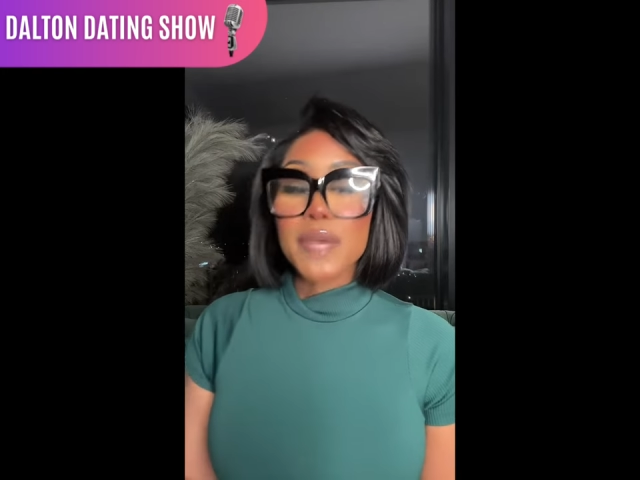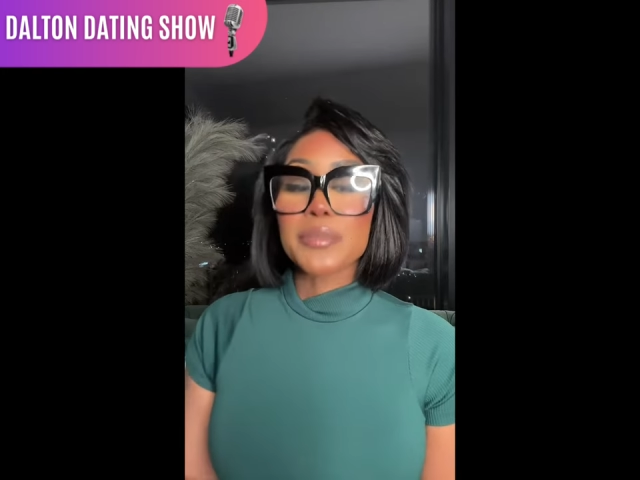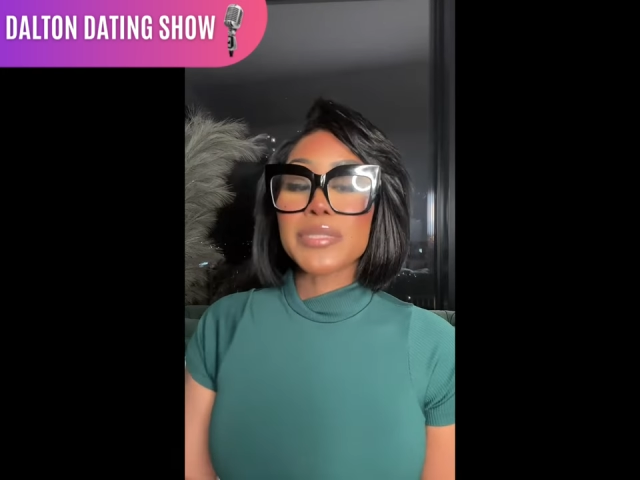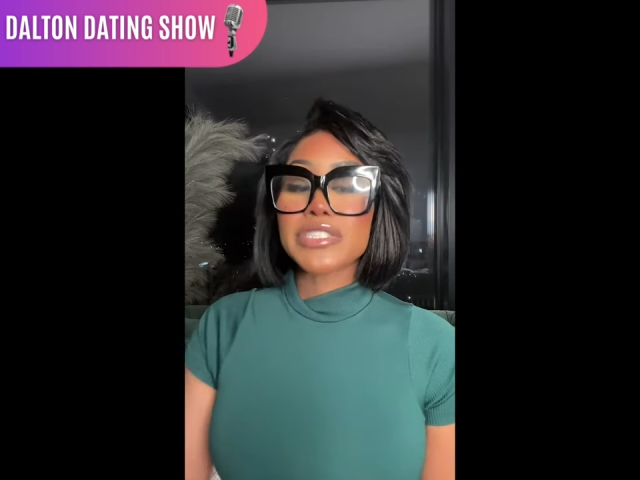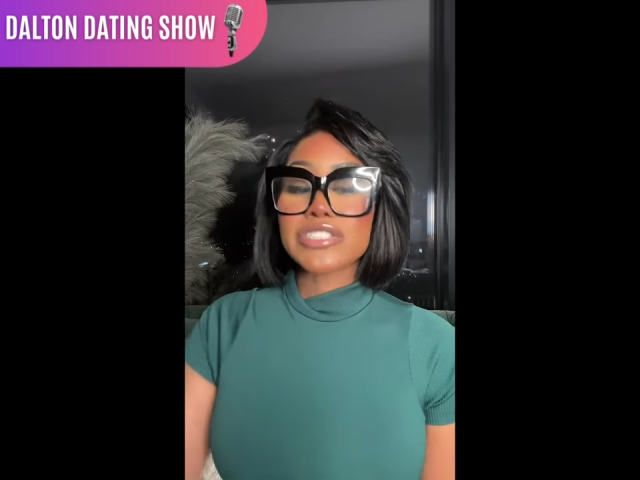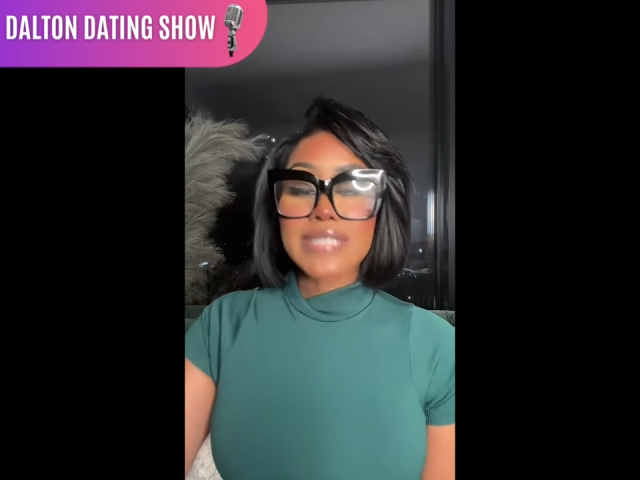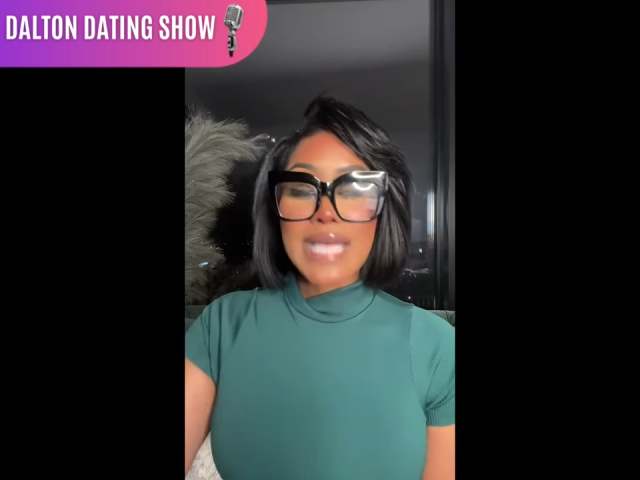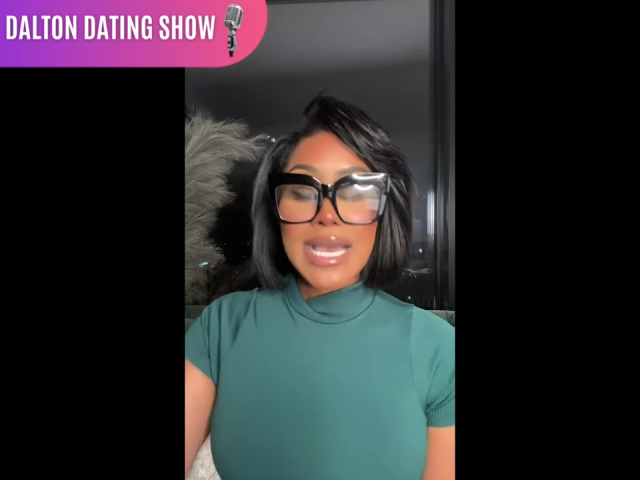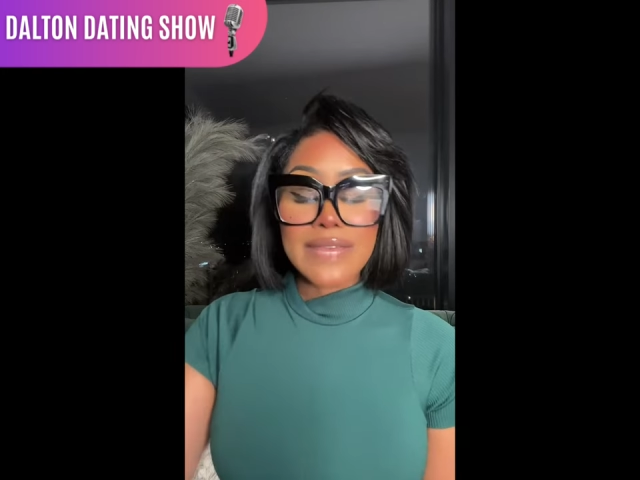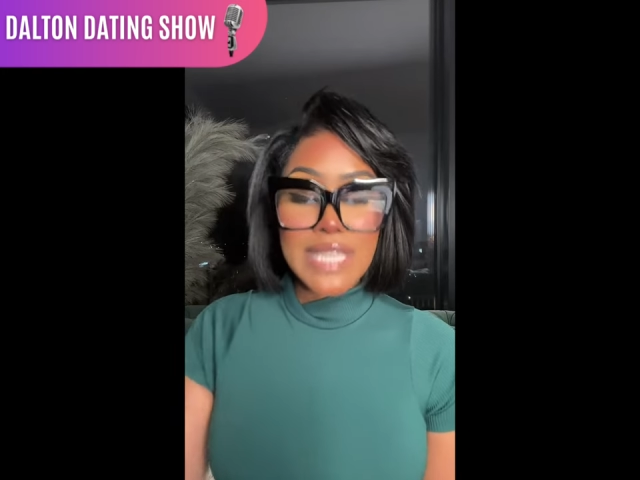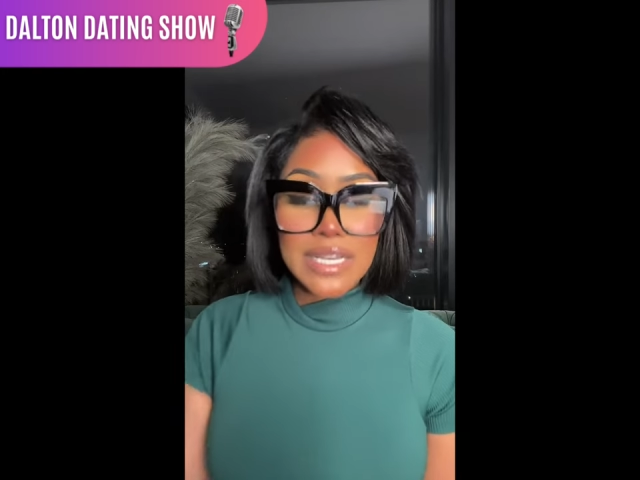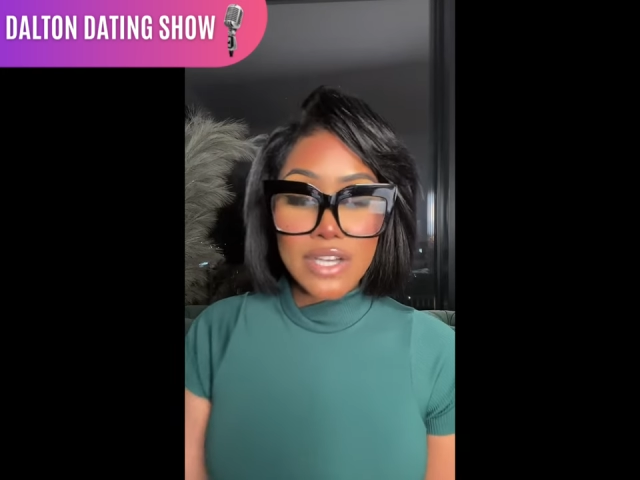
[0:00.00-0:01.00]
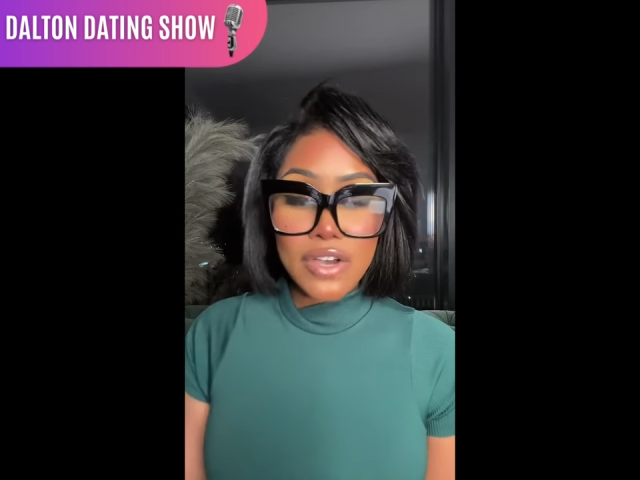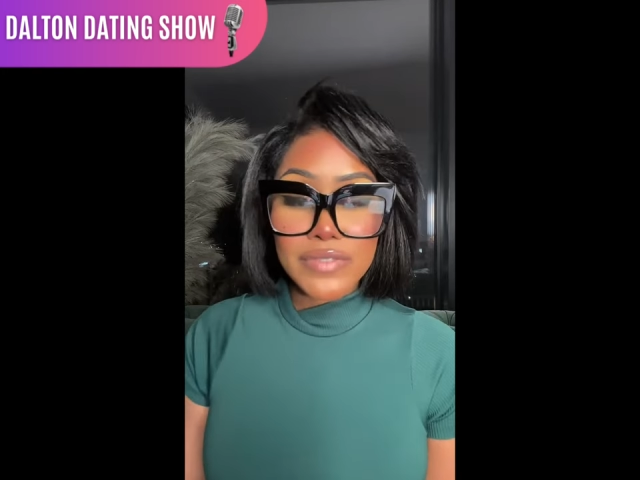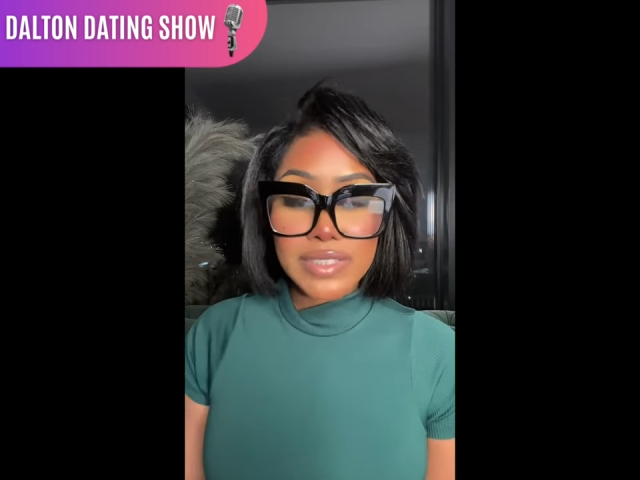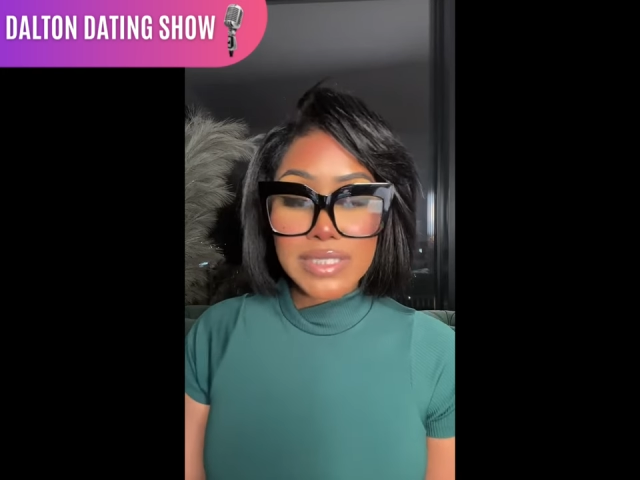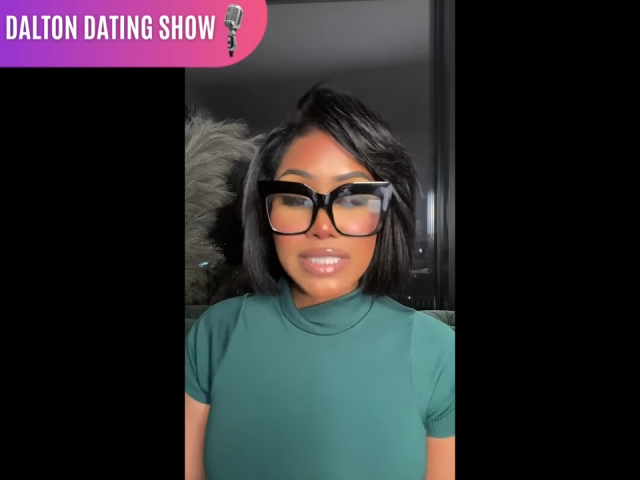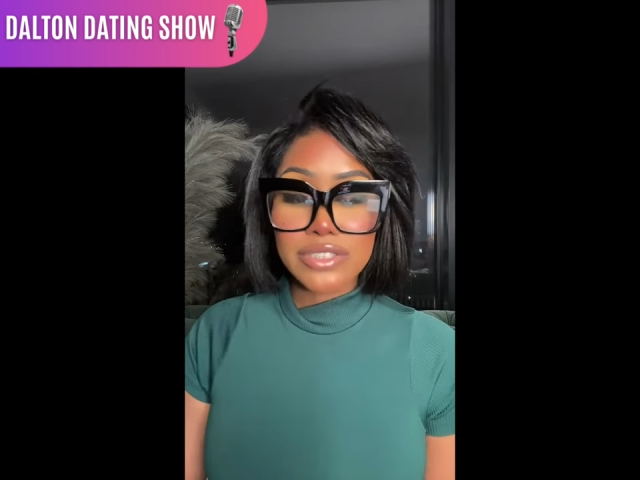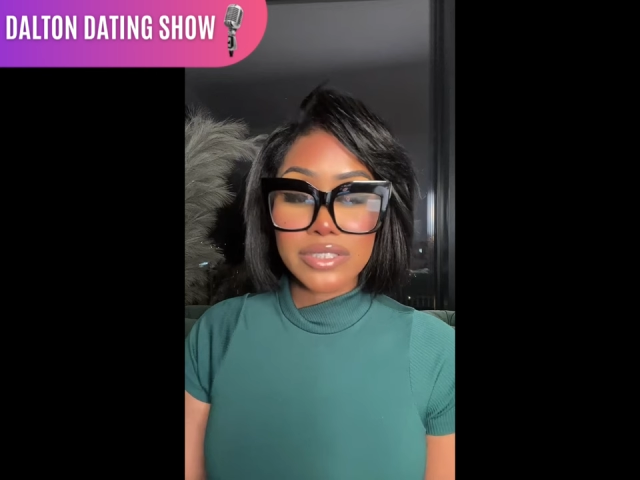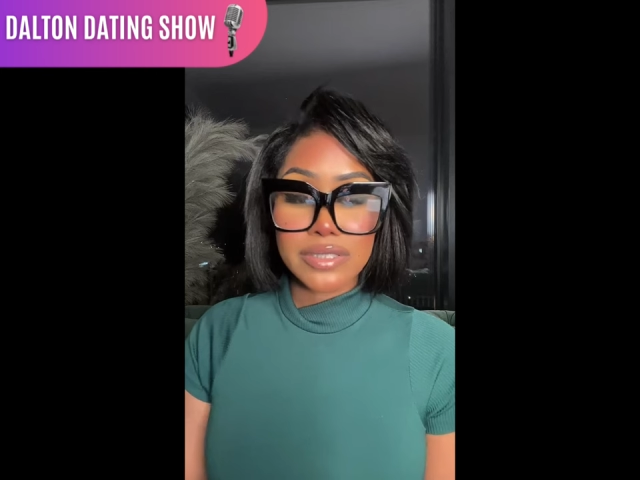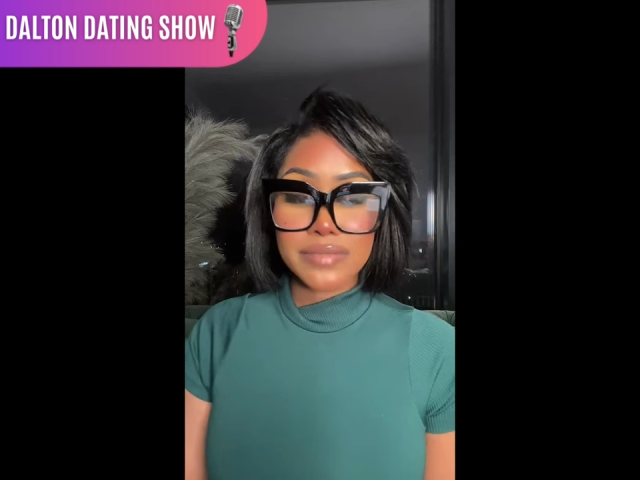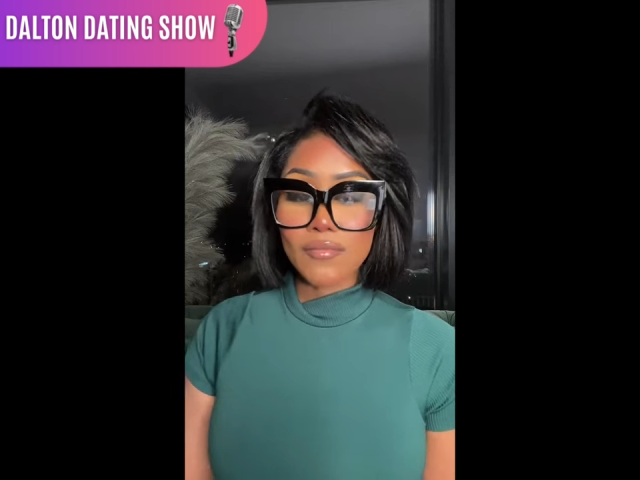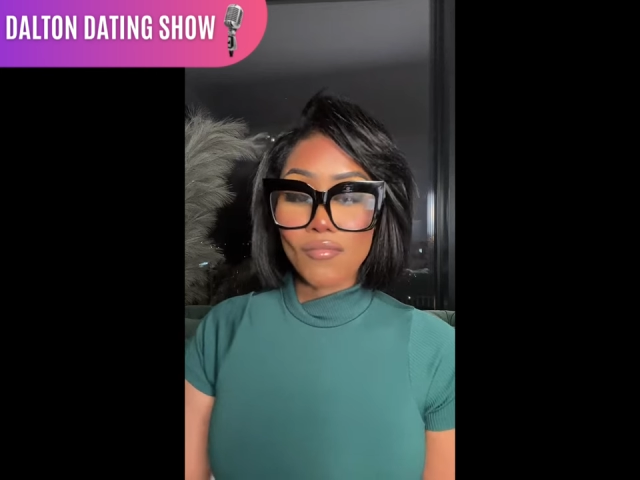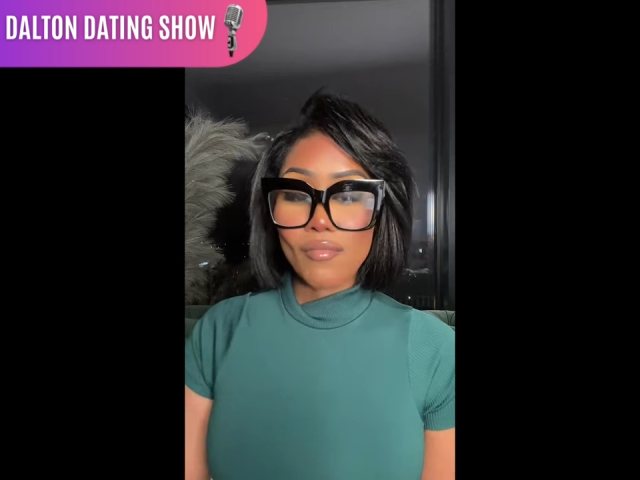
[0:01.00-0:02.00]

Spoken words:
but just have that conversation.